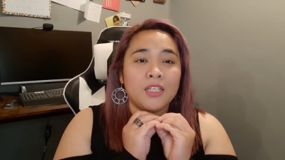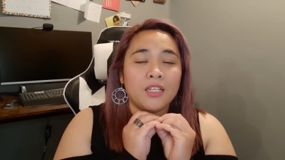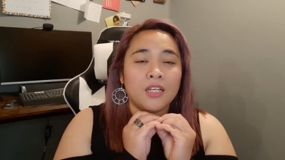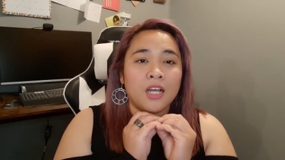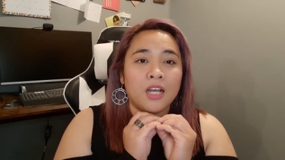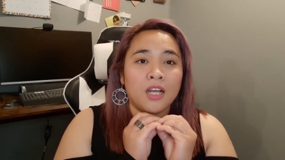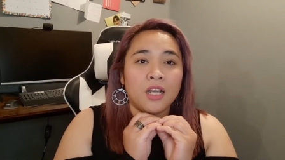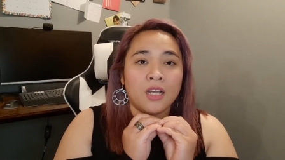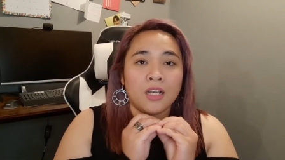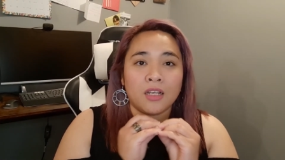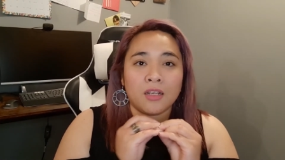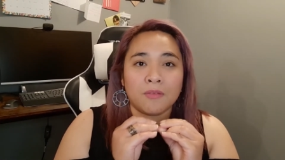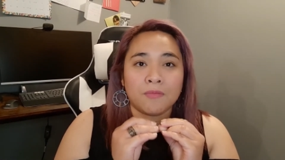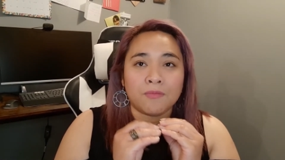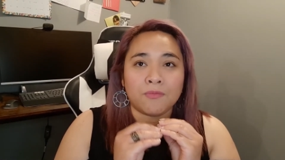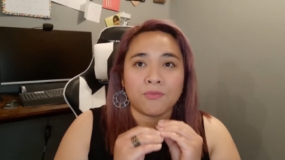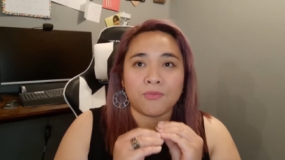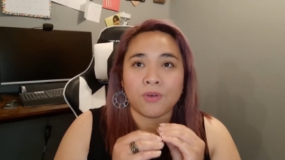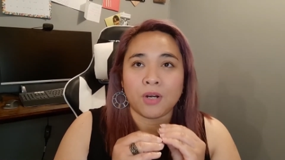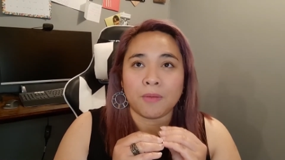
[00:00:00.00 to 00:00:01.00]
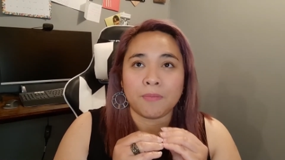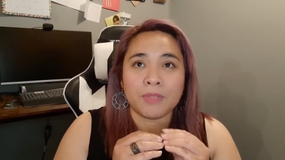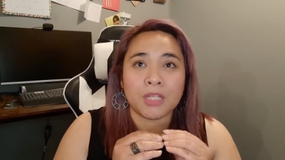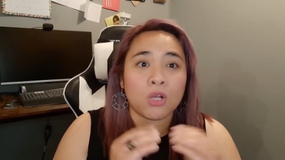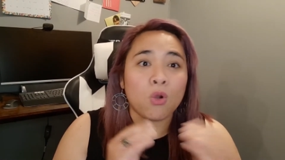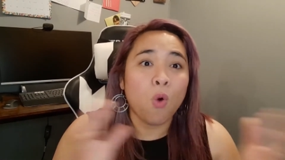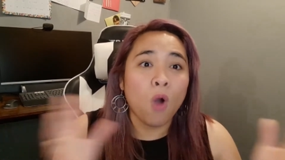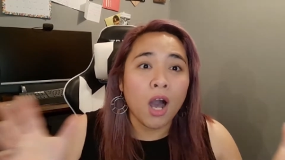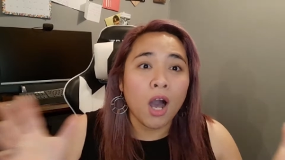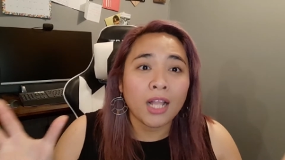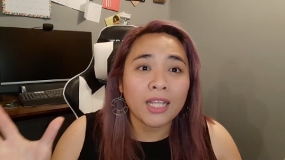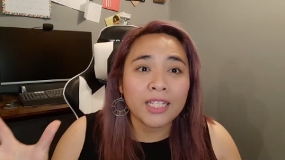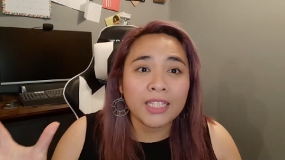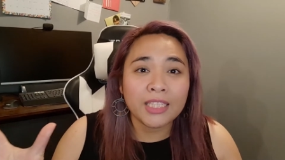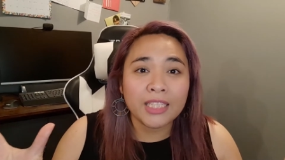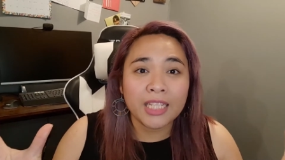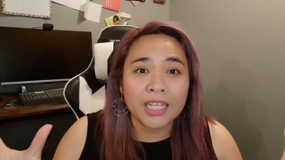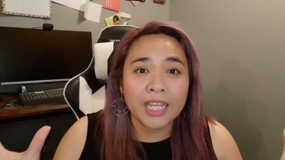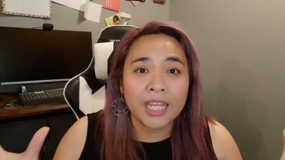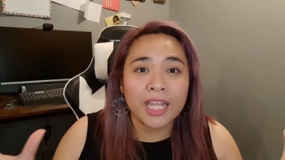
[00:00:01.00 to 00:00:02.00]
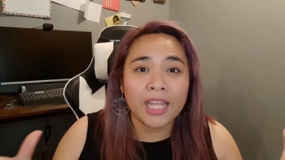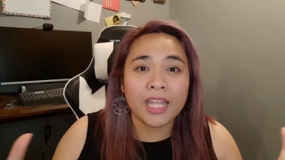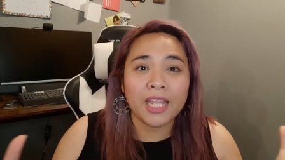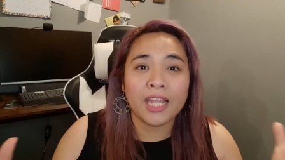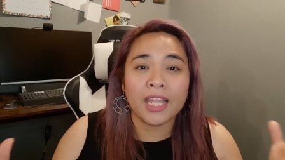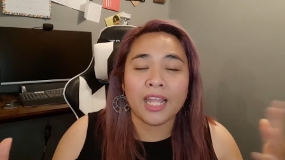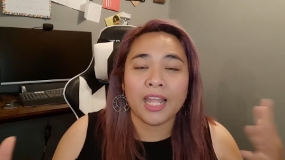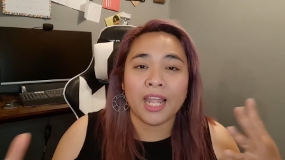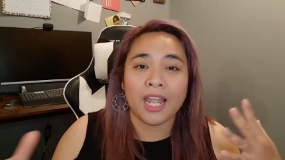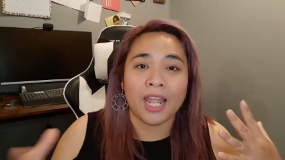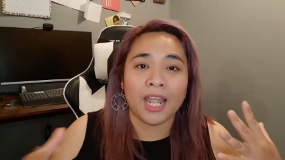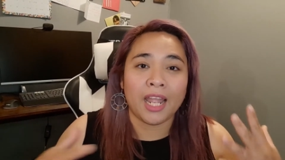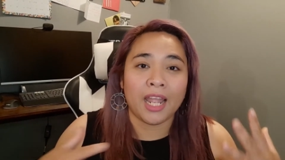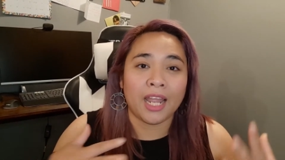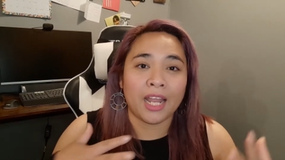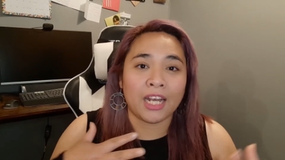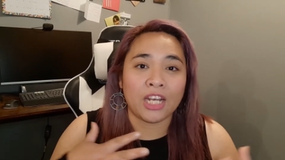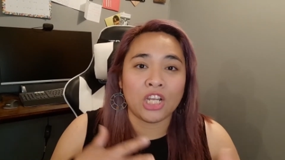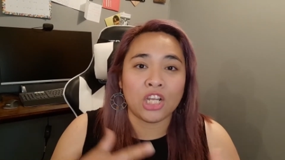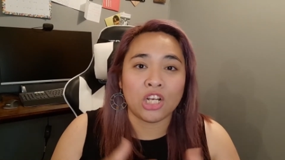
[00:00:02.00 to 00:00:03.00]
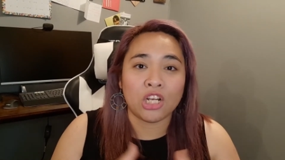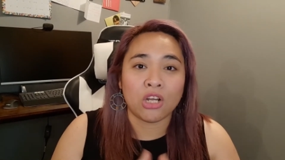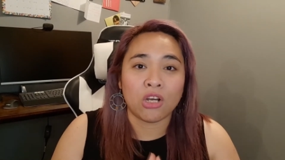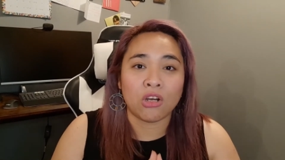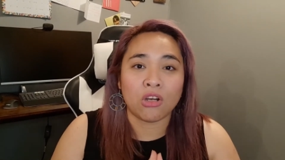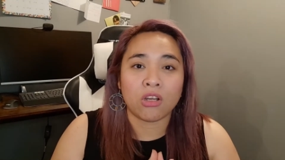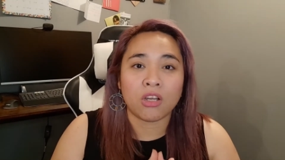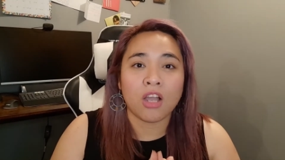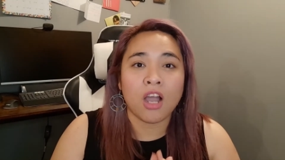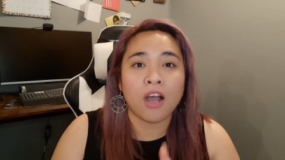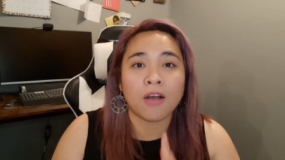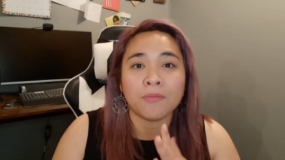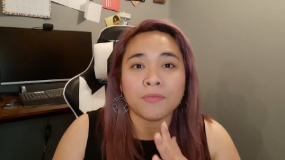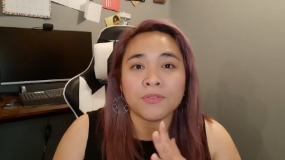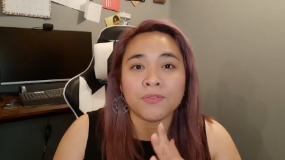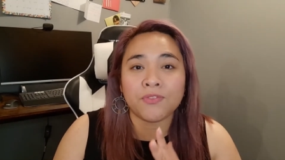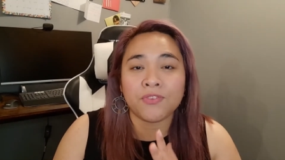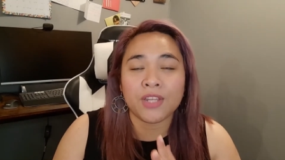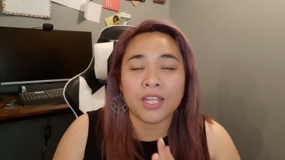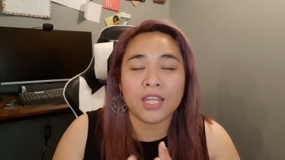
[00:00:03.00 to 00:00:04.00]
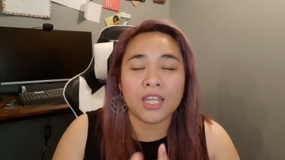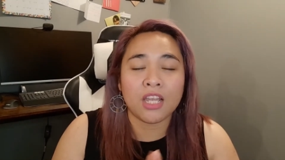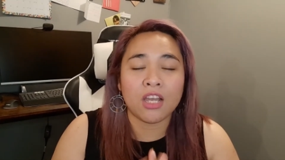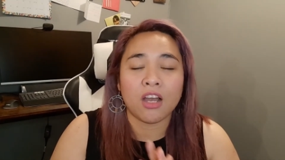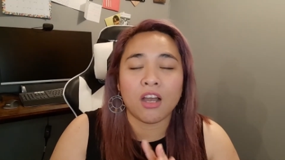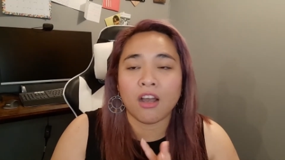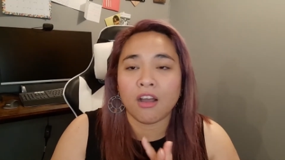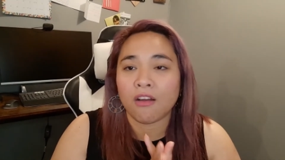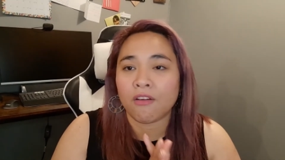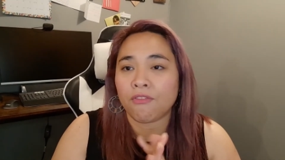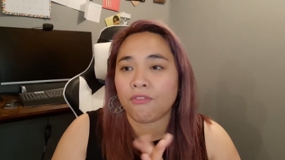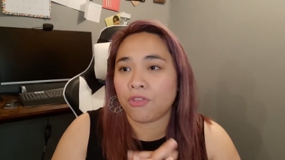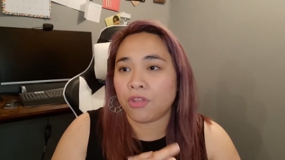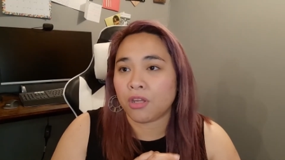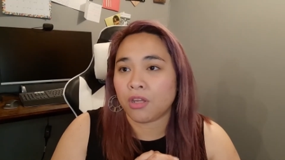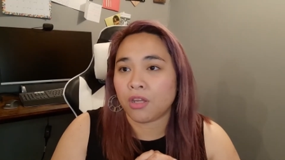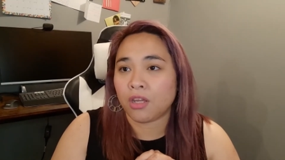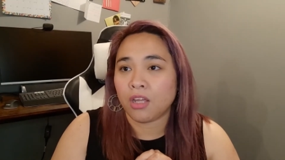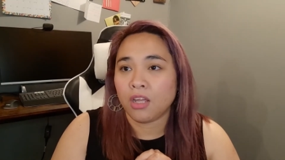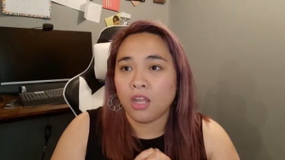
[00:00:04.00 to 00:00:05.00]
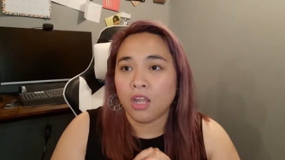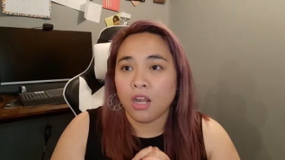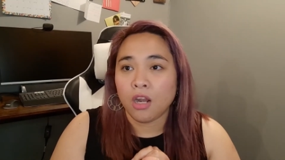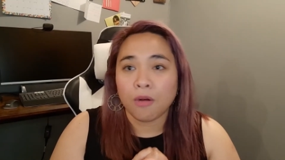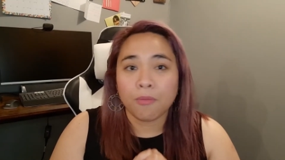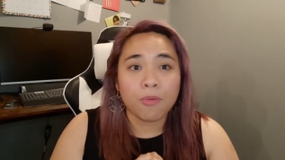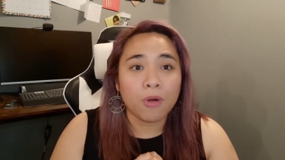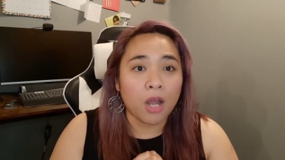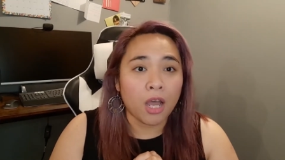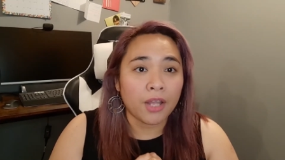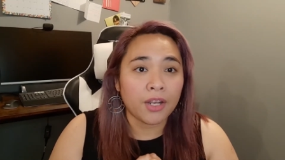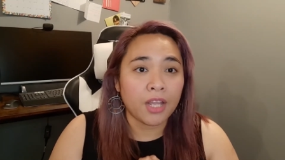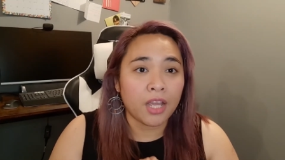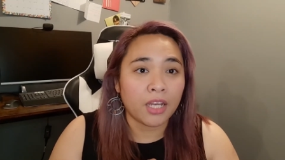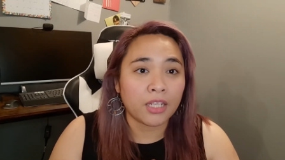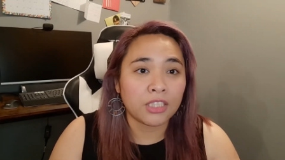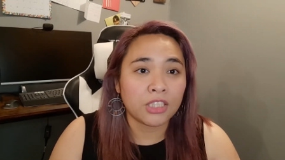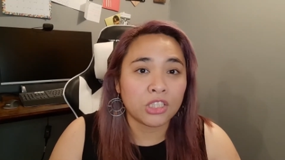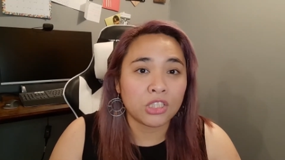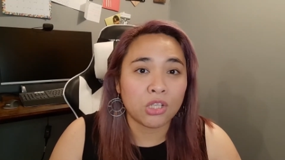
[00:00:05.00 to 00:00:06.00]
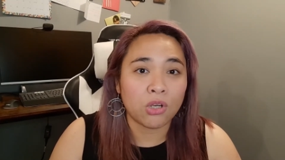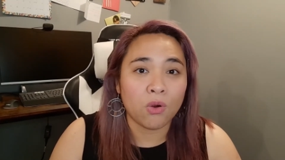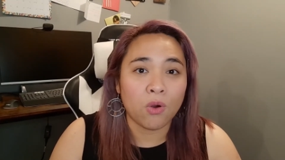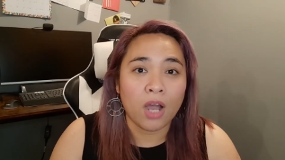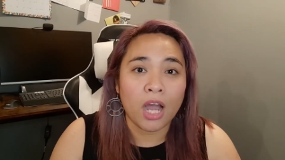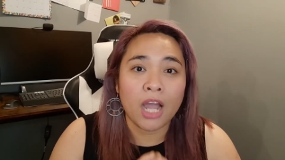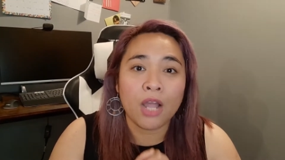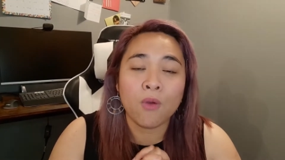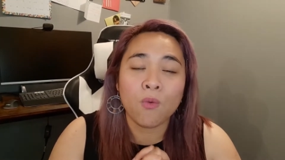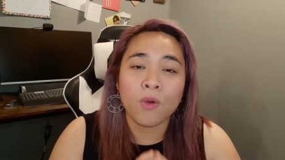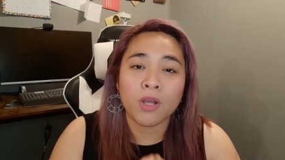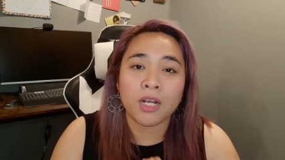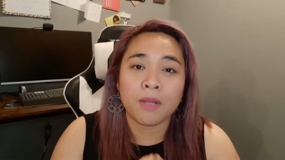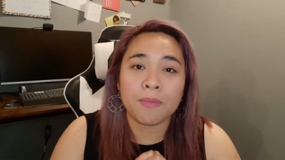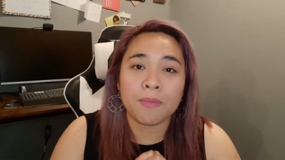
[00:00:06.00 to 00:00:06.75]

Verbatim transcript: um, from the quality and you know comfy of the products so I want to